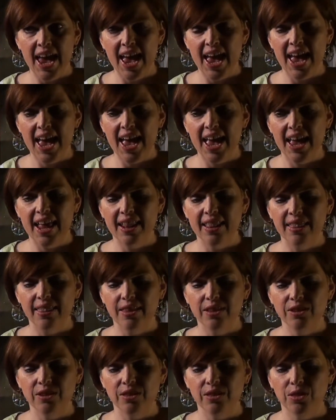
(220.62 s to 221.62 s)
And
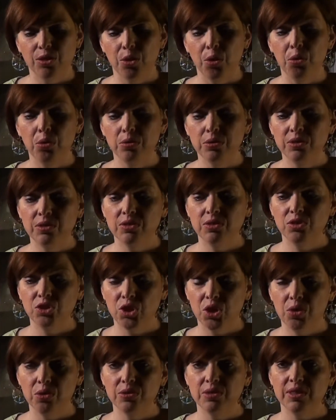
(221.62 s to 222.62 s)
those
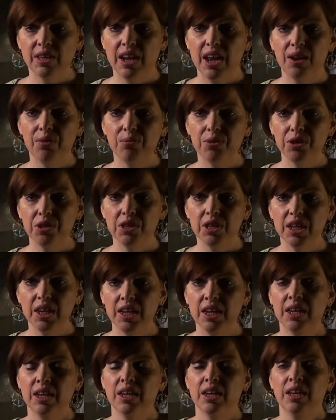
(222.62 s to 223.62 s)
shows that I
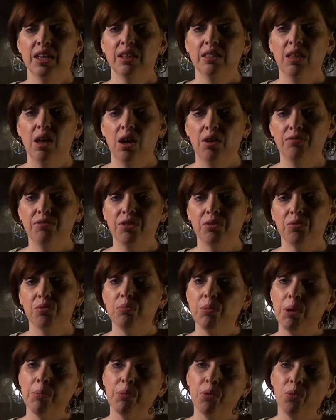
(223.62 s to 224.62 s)
really loved and
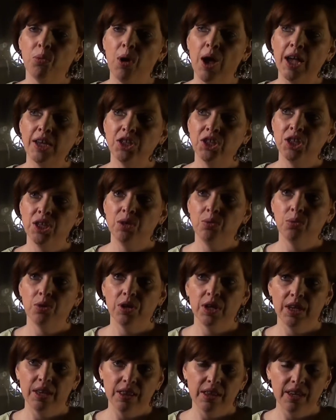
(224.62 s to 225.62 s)
remember watching were
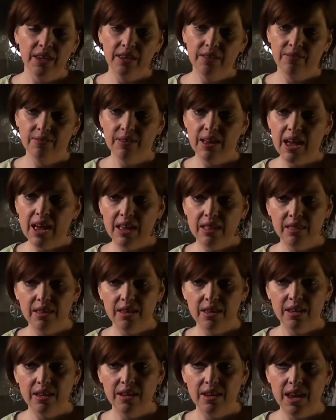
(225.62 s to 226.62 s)
Gilligan's
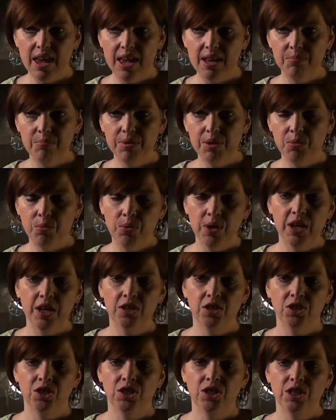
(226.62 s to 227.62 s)
Island and
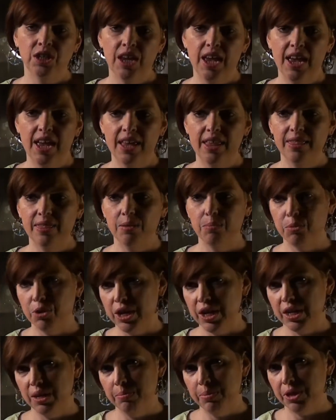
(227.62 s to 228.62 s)
Bewitched and The
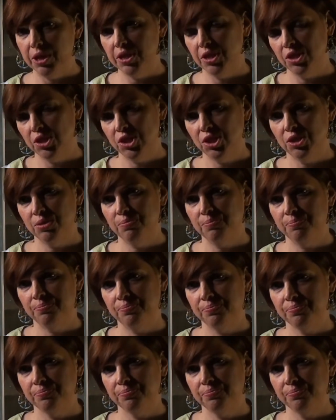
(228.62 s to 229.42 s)
Brady Bunch.